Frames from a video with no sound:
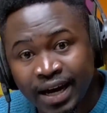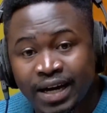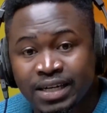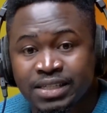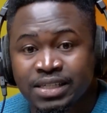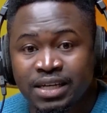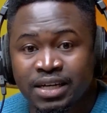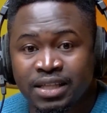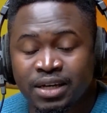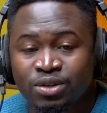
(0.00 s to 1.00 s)
As
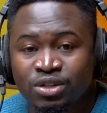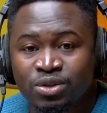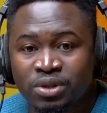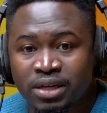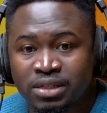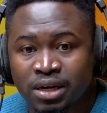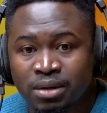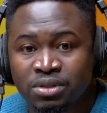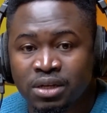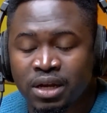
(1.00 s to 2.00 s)
they continue the
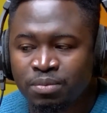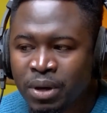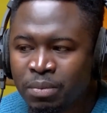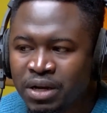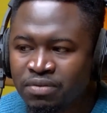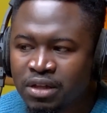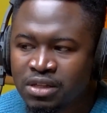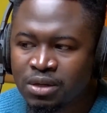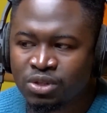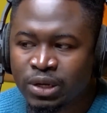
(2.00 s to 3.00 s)
exams. And mm-hmm. I believe
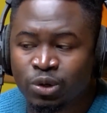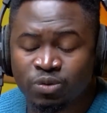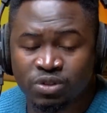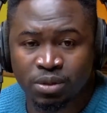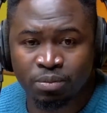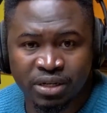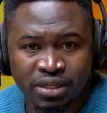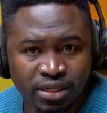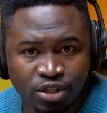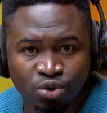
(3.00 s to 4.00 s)
that there was a lot of
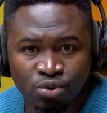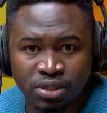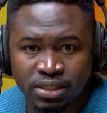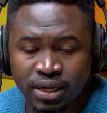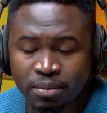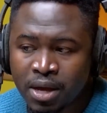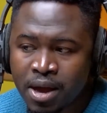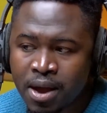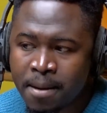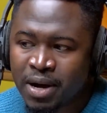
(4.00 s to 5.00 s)
stigmatization on the same,
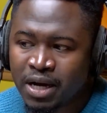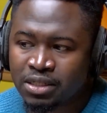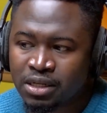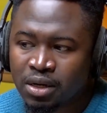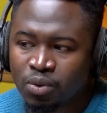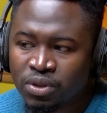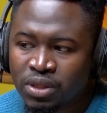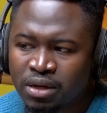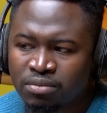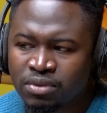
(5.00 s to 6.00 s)
but with
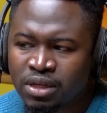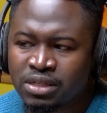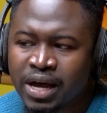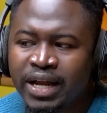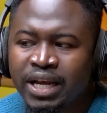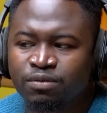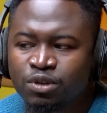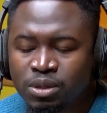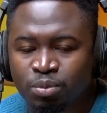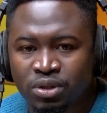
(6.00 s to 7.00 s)
these high
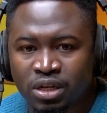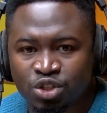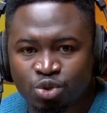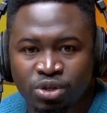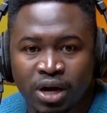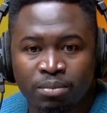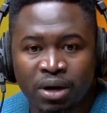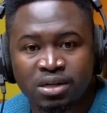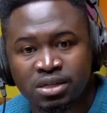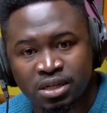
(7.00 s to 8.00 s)
level support that should come
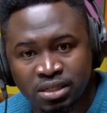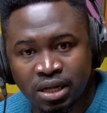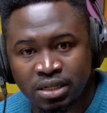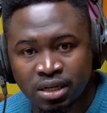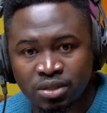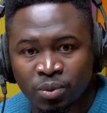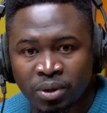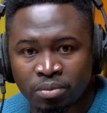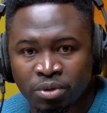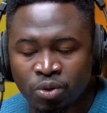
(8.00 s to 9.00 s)
as a result as
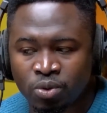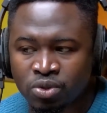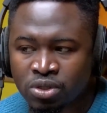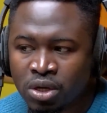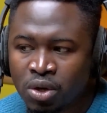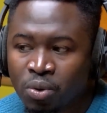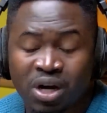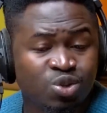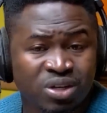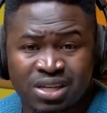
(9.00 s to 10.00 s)
well, because
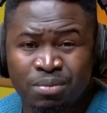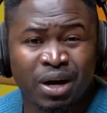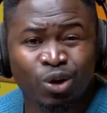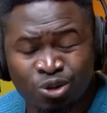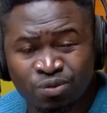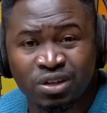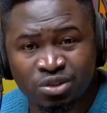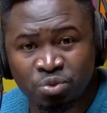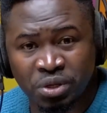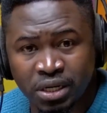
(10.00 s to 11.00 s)
wakati exam, a lot of
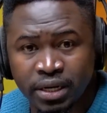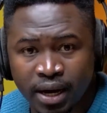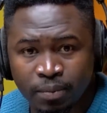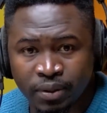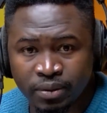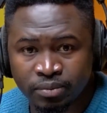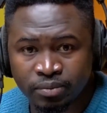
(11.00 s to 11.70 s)
things really happen.